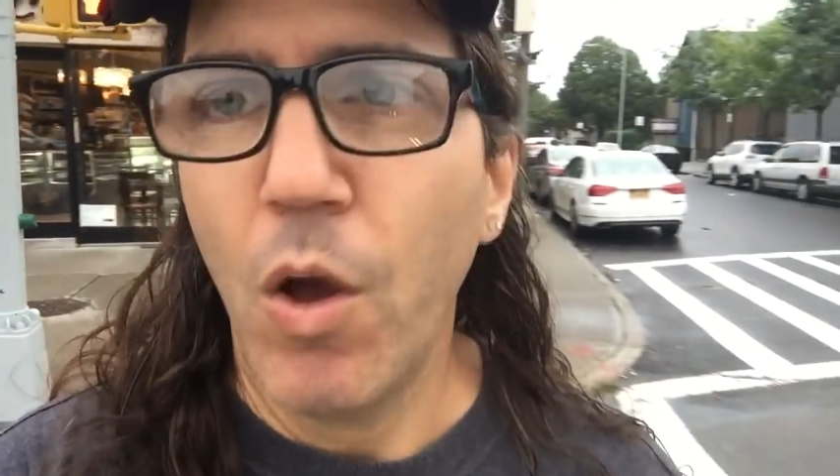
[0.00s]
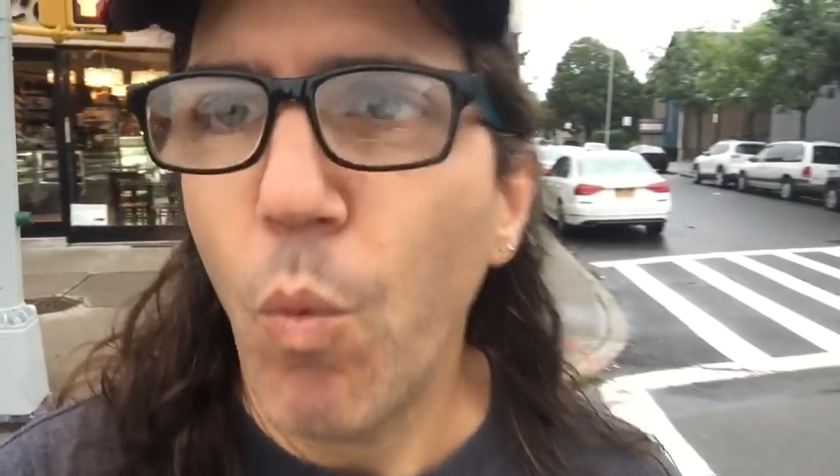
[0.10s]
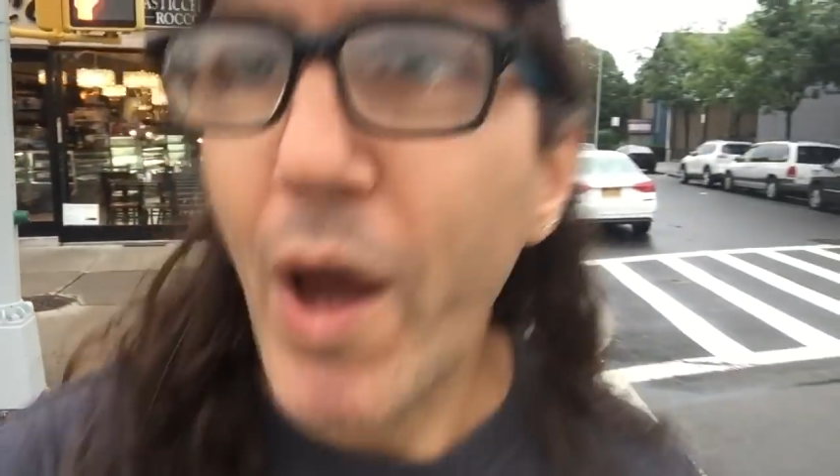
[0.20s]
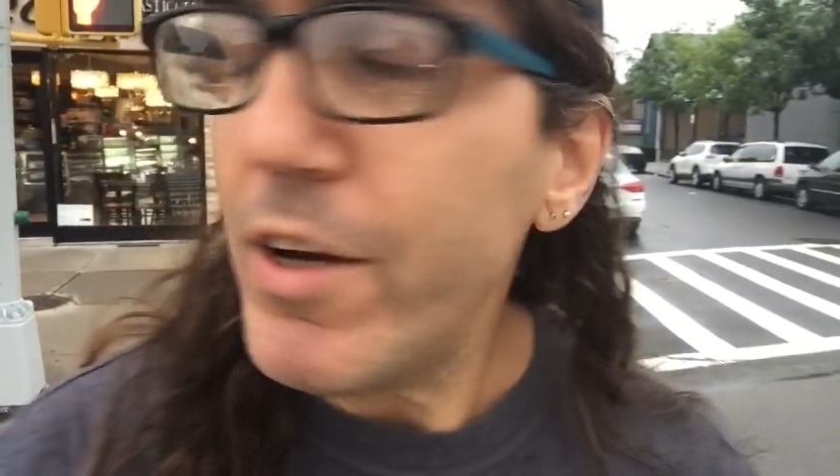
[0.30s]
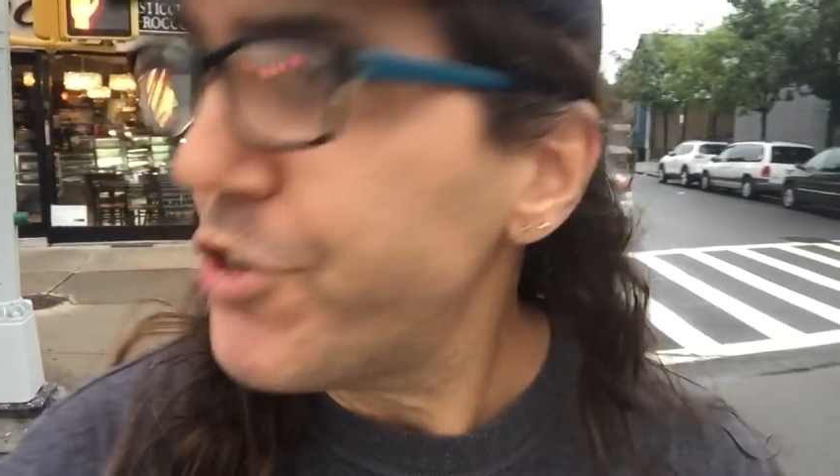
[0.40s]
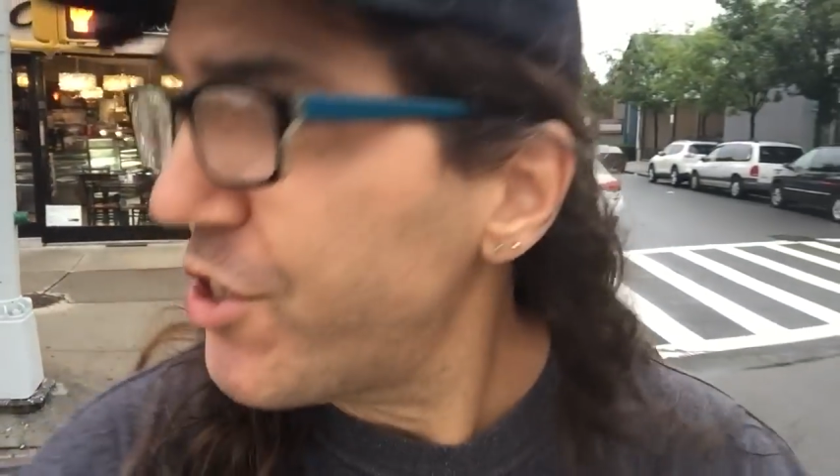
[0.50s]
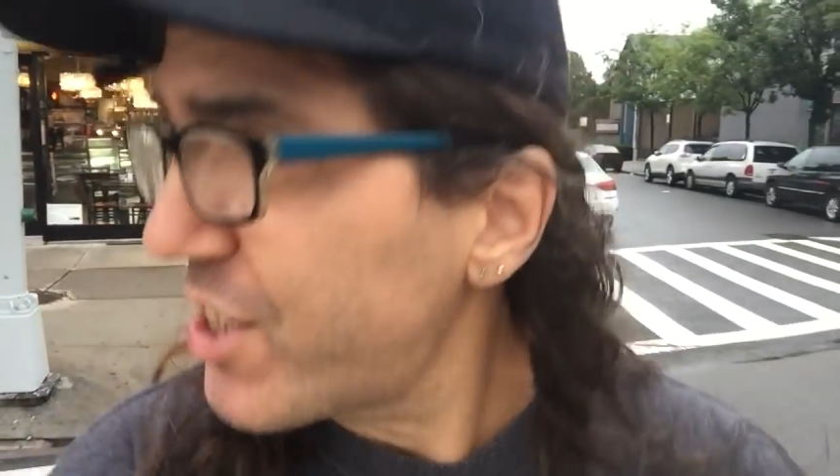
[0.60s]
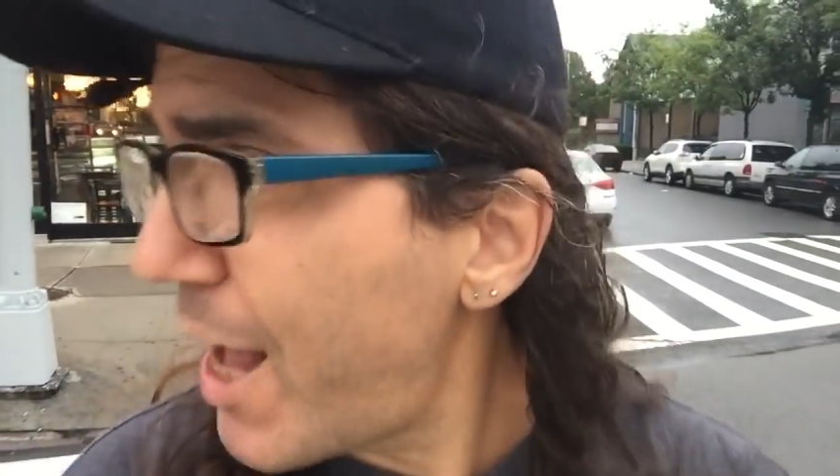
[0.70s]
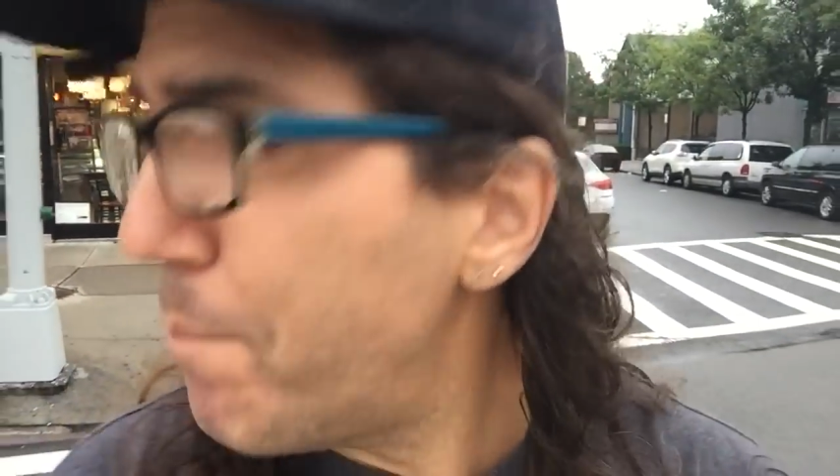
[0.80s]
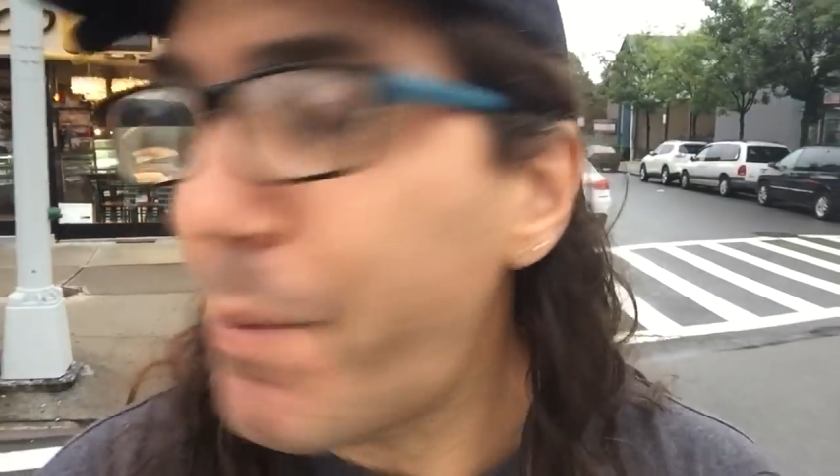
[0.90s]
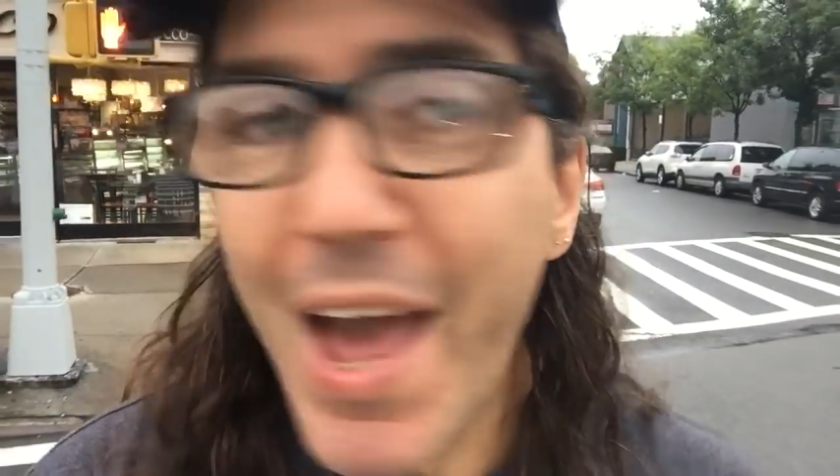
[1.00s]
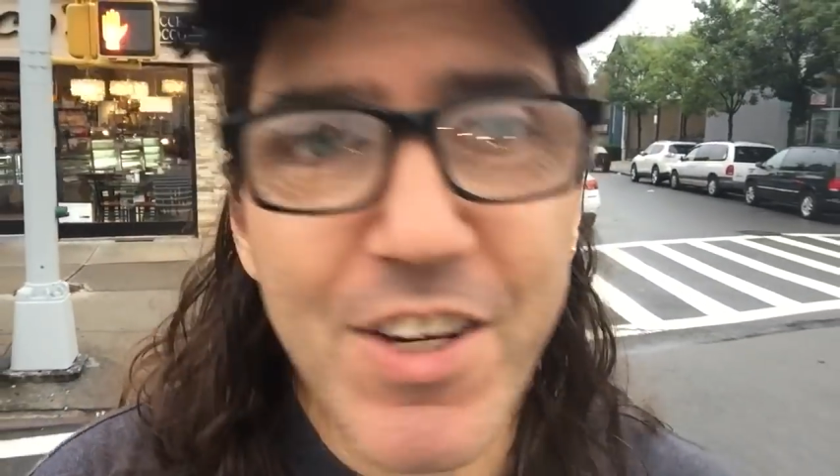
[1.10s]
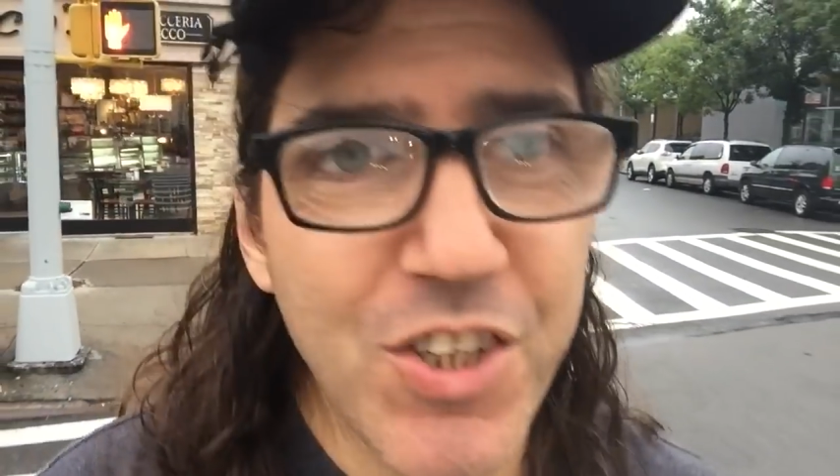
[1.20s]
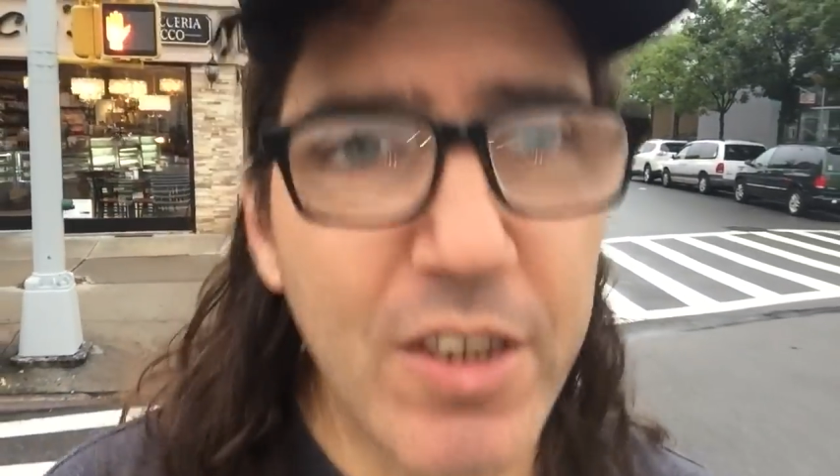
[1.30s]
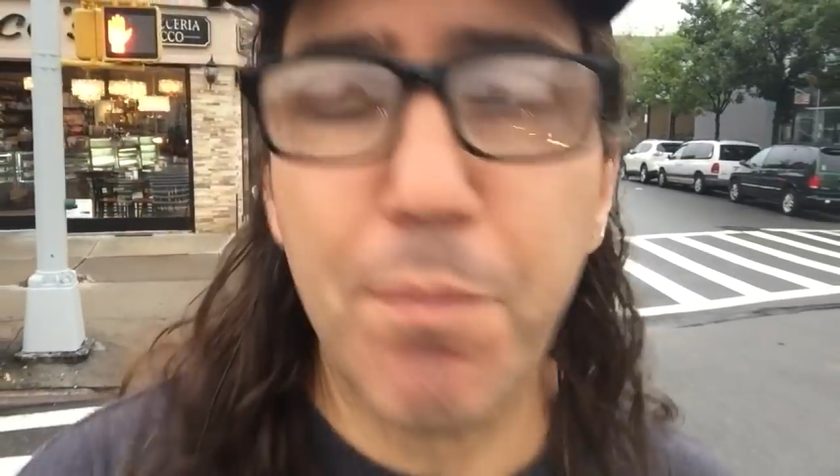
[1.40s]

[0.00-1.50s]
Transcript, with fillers: Why don't you stop bashing